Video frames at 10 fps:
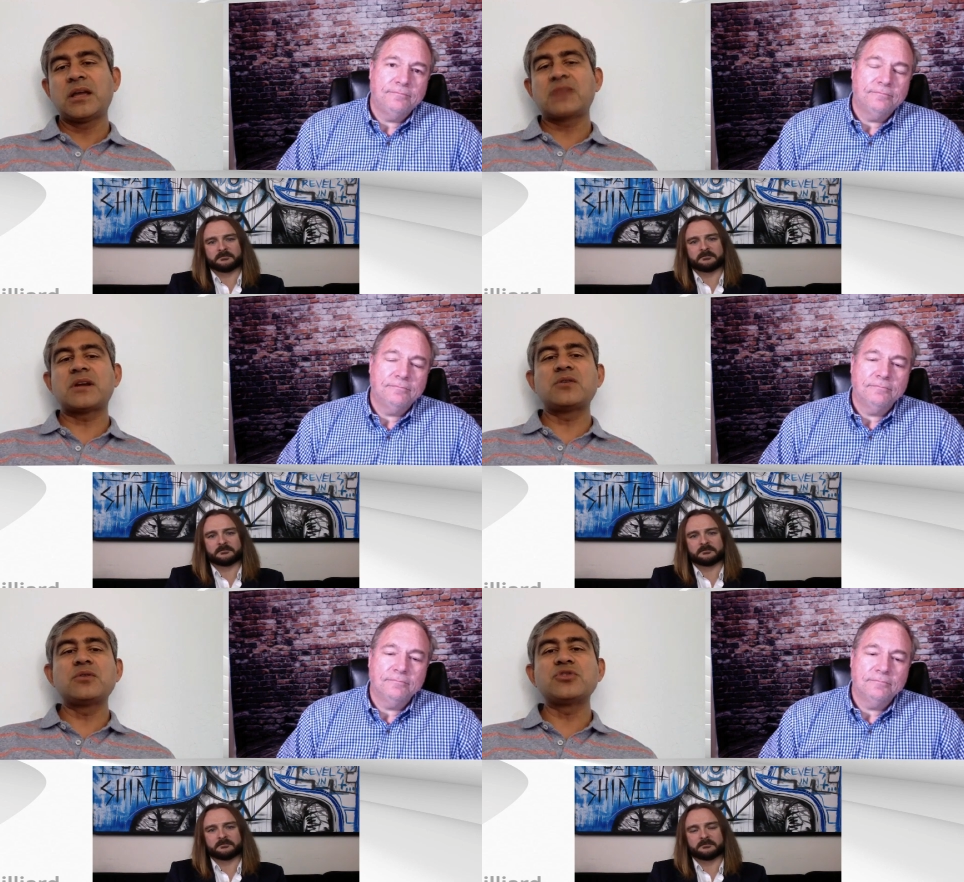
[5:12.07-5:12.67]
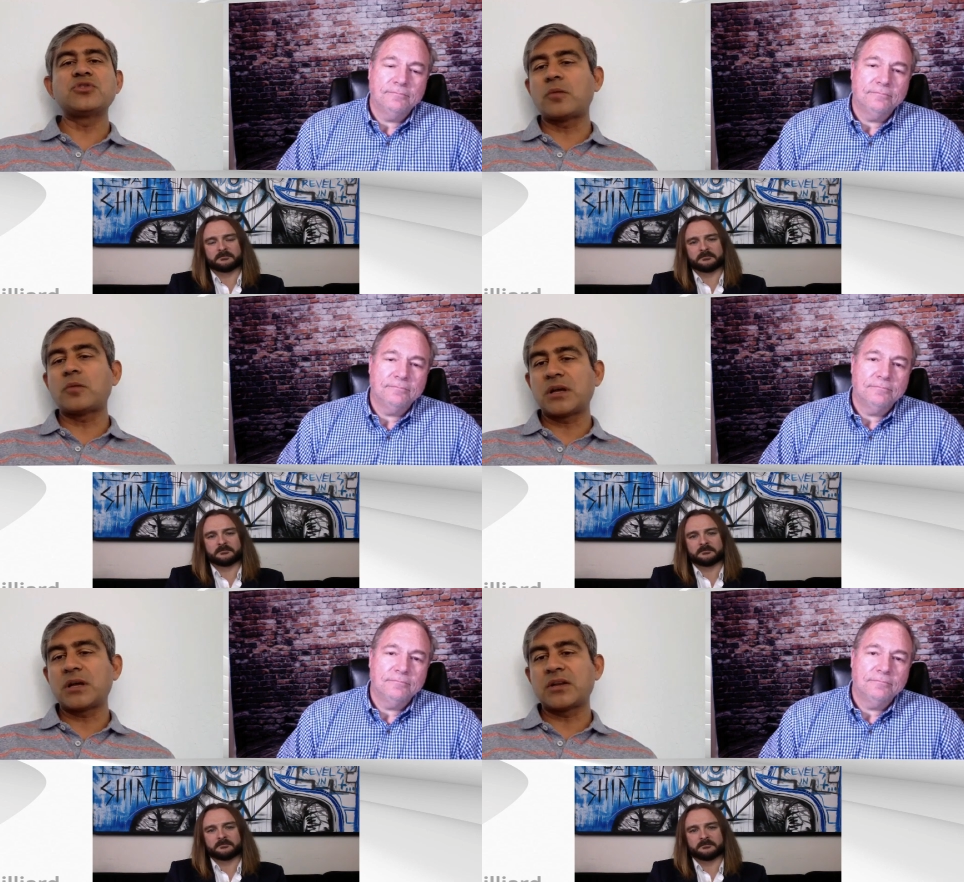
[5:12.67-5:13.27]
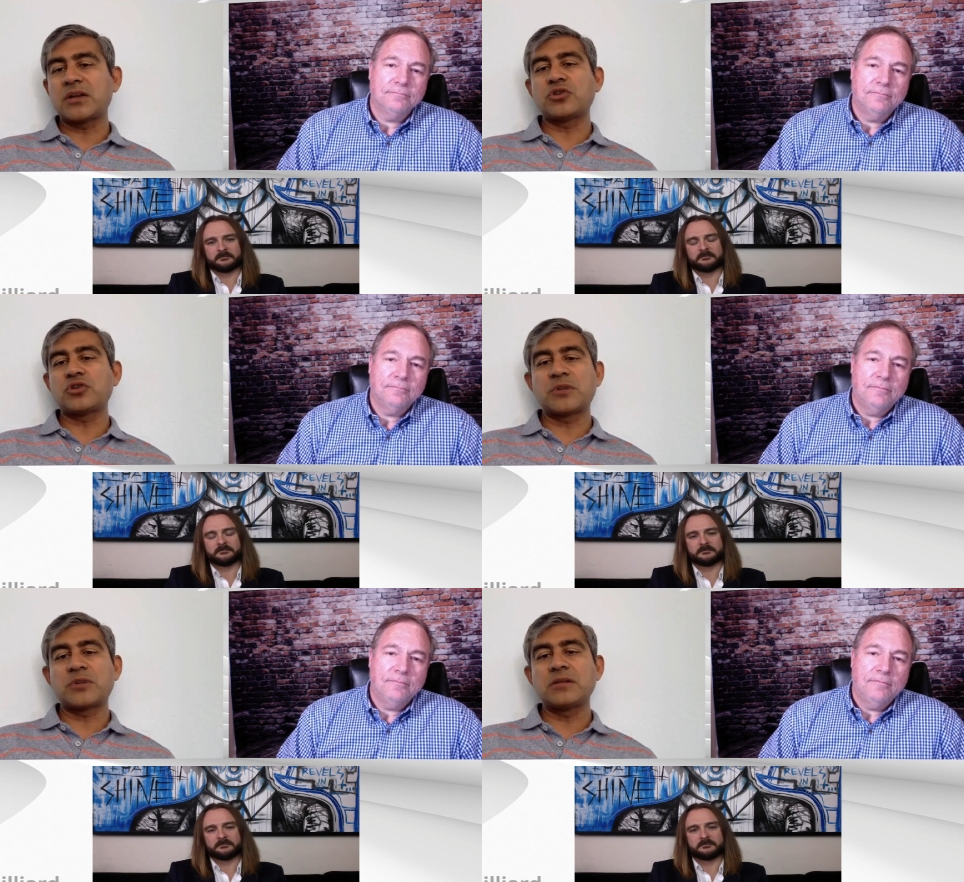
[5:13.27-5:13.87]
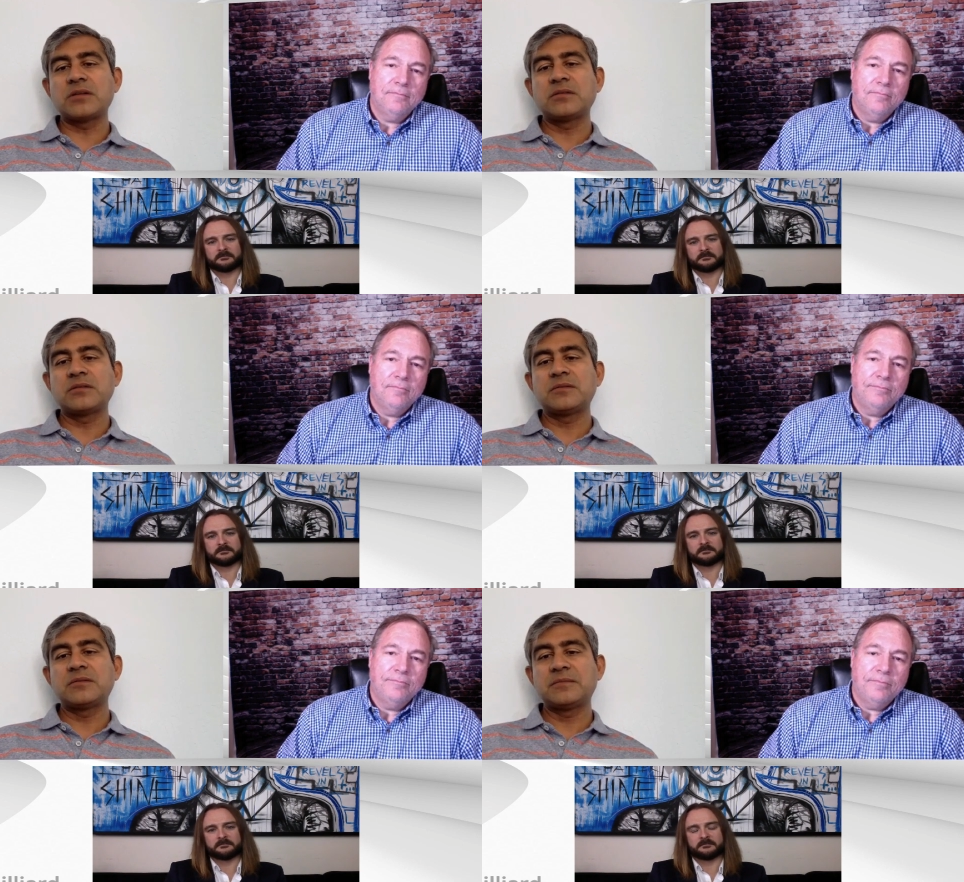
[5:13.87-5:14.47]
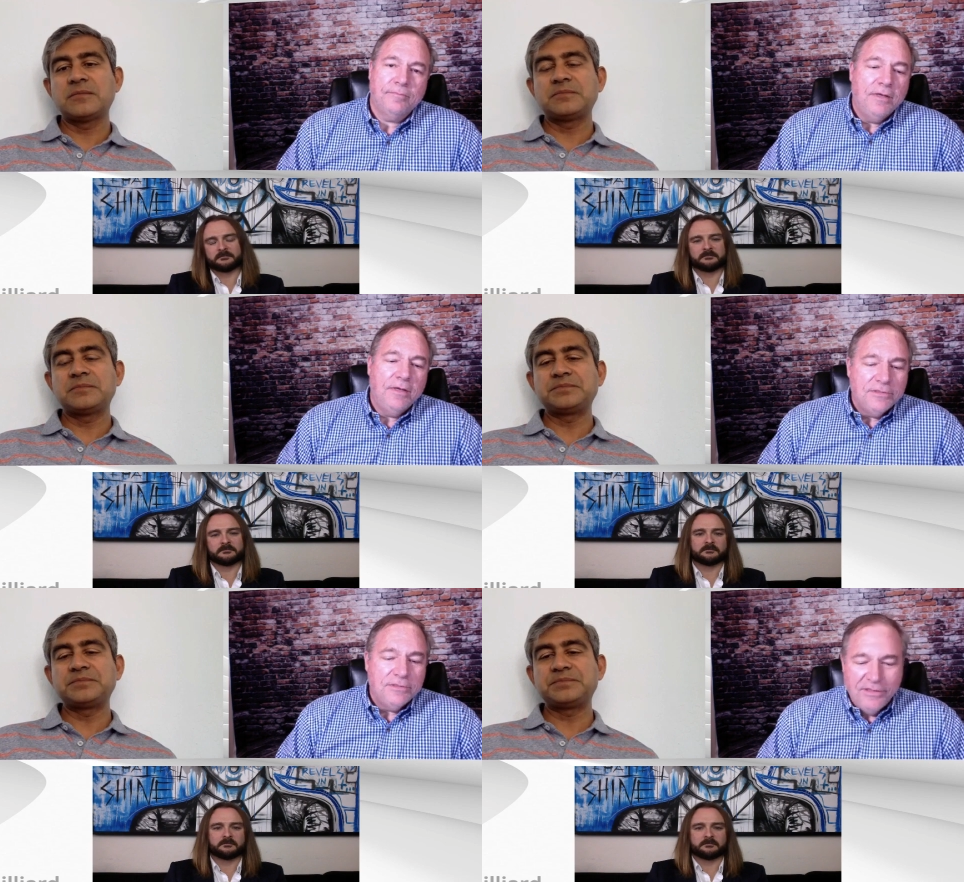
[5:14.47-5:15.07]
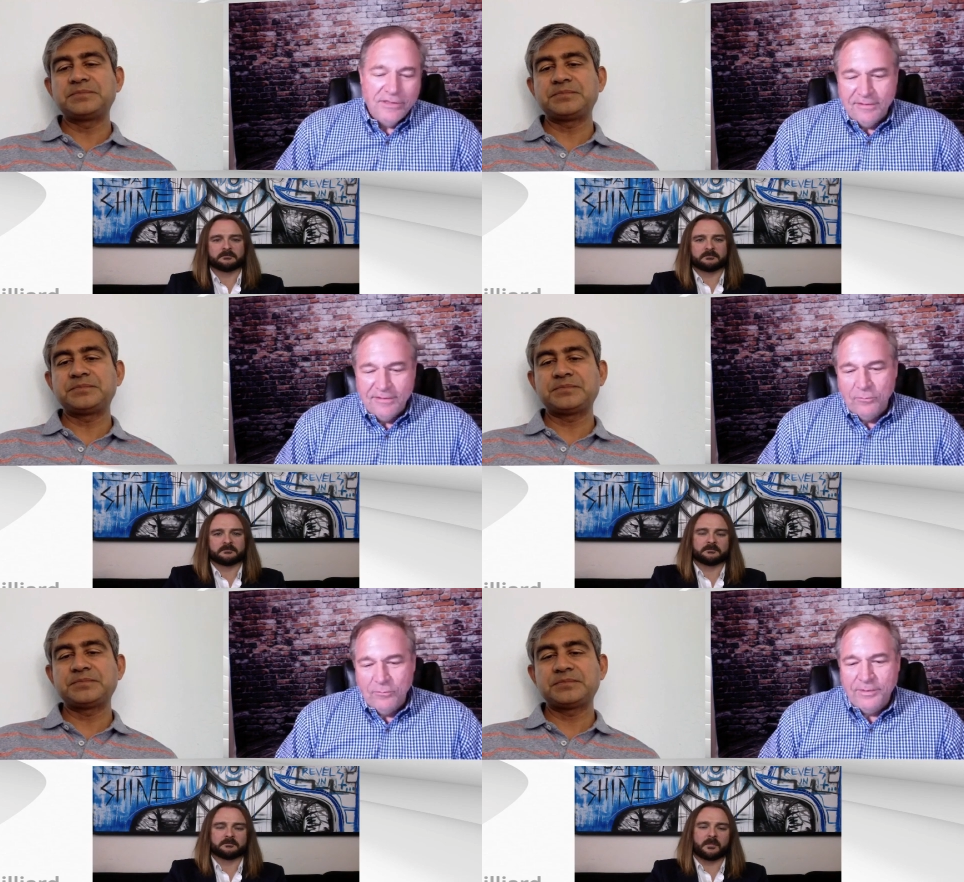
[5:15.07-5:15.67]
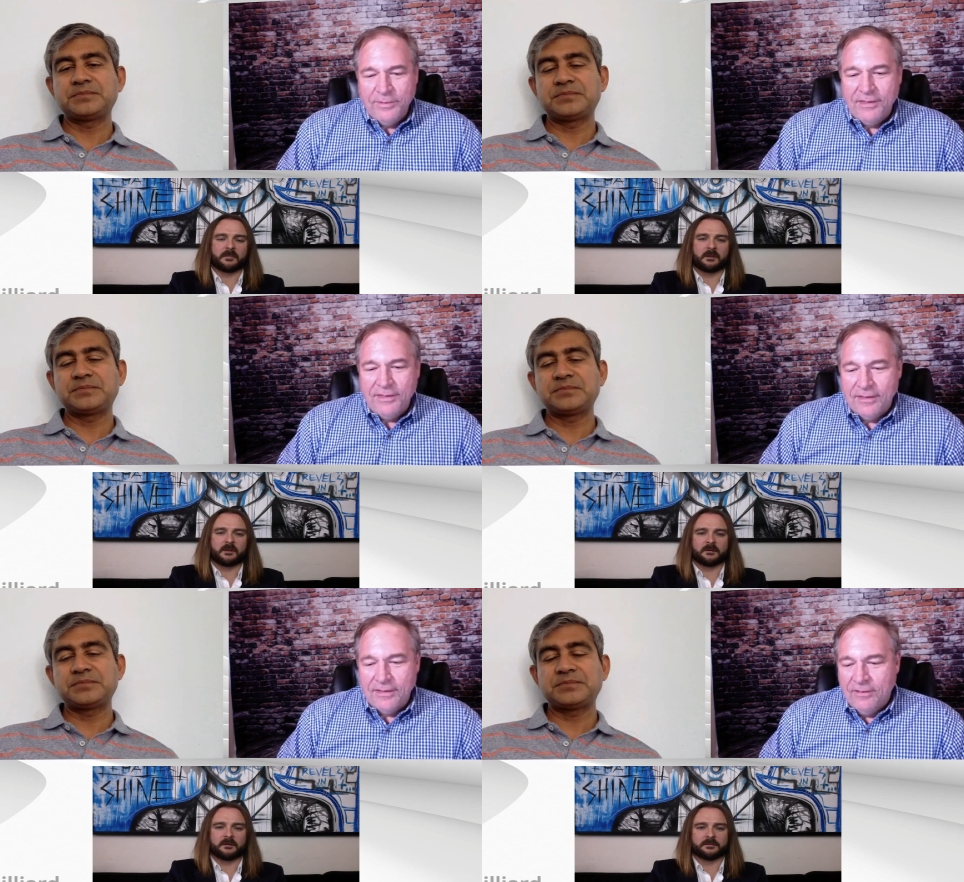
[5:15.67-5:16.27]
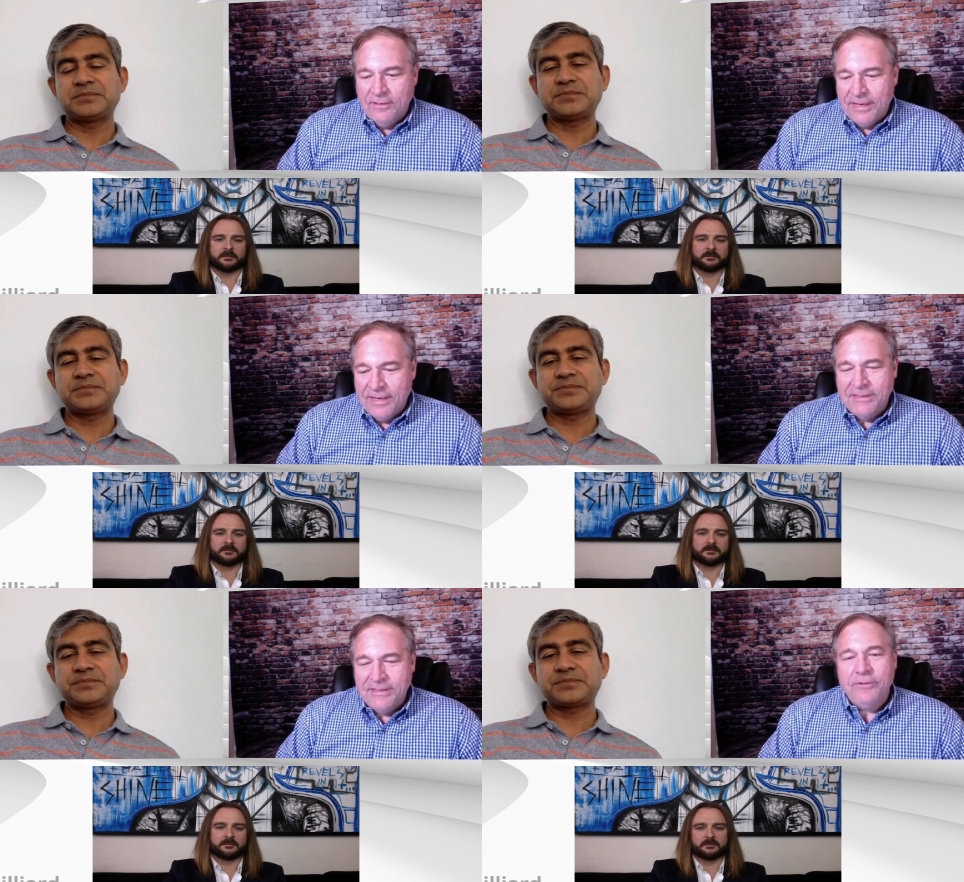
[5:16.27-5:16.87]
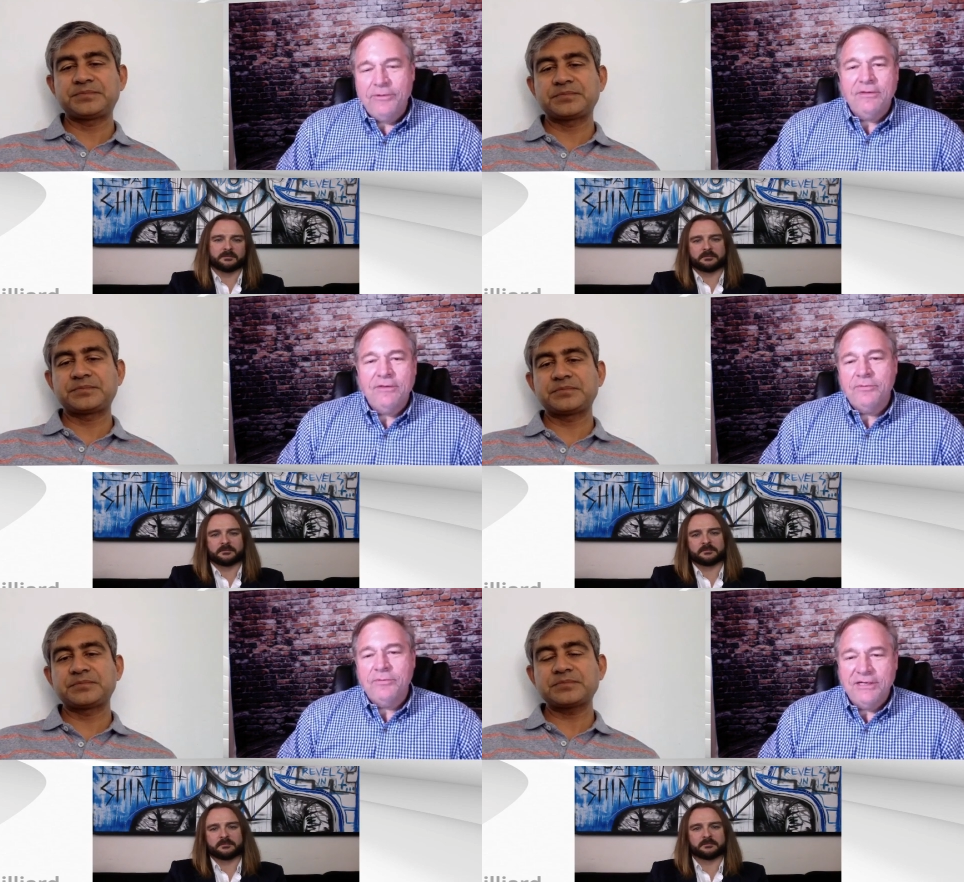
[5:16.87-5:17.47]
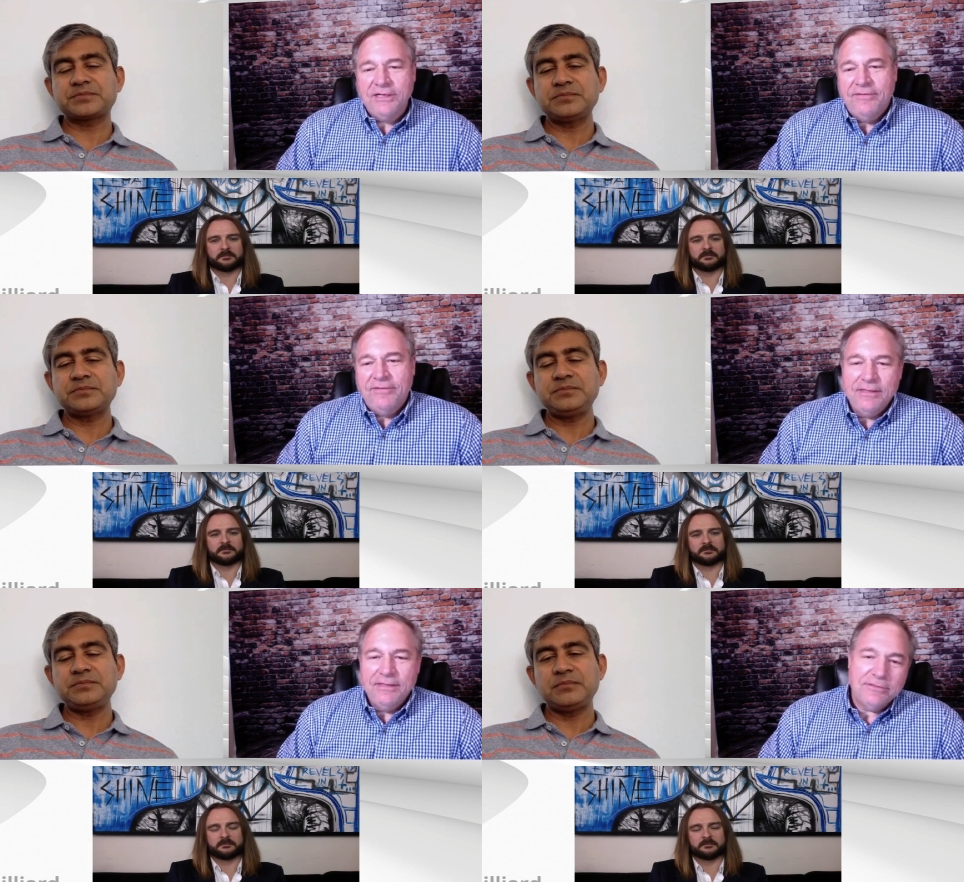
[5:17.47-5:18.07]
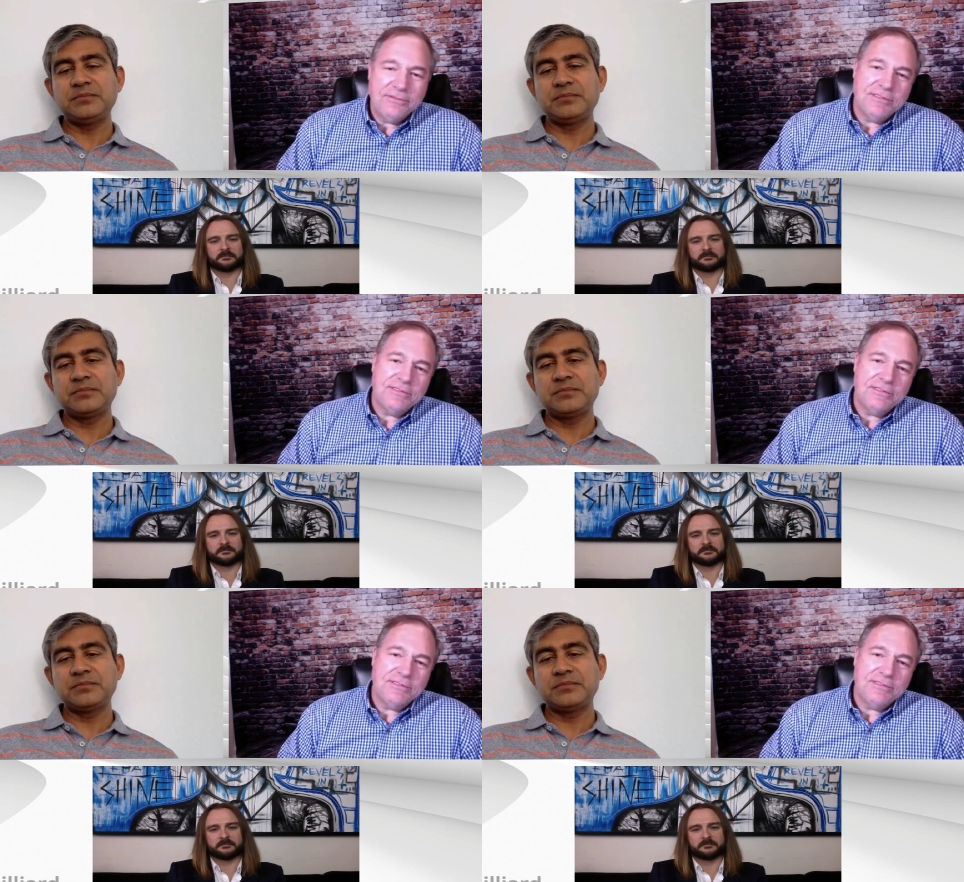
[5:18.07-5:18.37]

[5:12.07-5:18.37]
Speaker 1: and trying to do your job done, get your job done.
Speaker 2: So do you think that we'll be uh, interacting with uh, predictive analytical